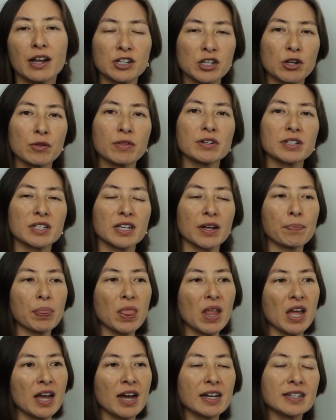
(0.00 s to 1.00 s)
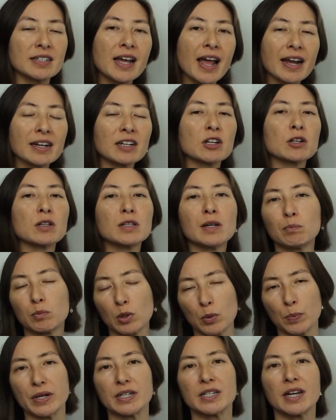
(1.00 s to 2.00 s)
And so there's a technical
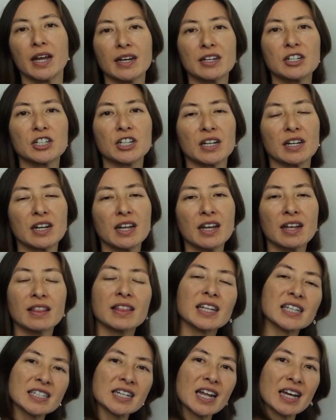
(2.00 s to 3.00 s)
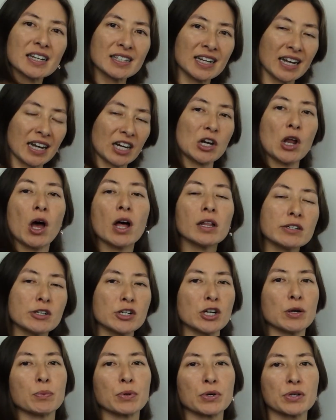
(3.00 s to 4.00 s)
implementation that's not
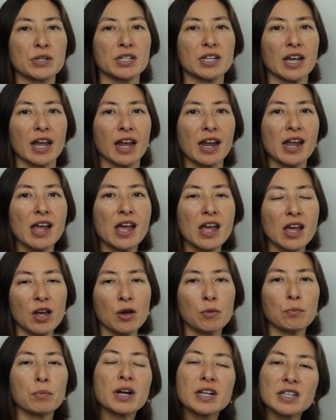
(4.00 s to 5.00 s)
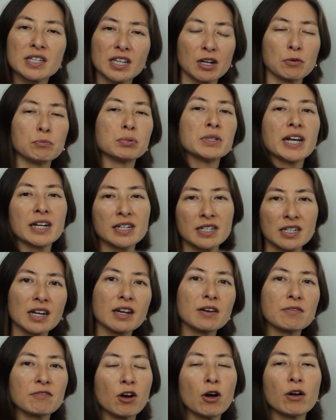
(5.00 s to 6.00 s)
technology per se, but it's the
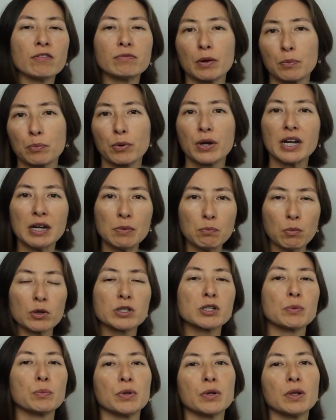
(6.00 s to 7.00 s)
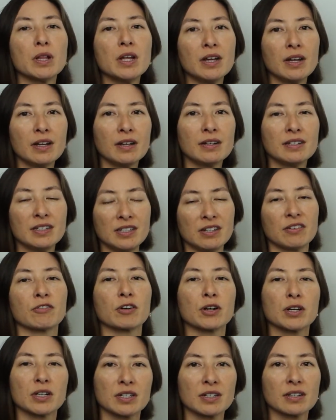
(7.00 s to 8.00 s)
complexity involved by bringing multiple
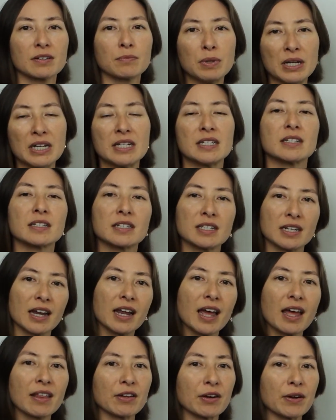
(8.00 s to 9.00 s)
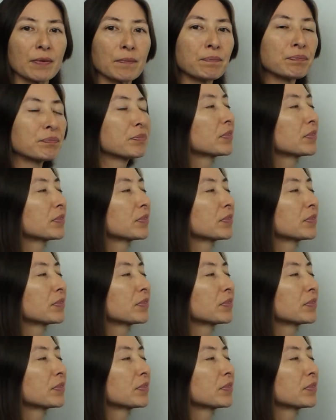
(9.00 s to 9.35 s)
different pieces together.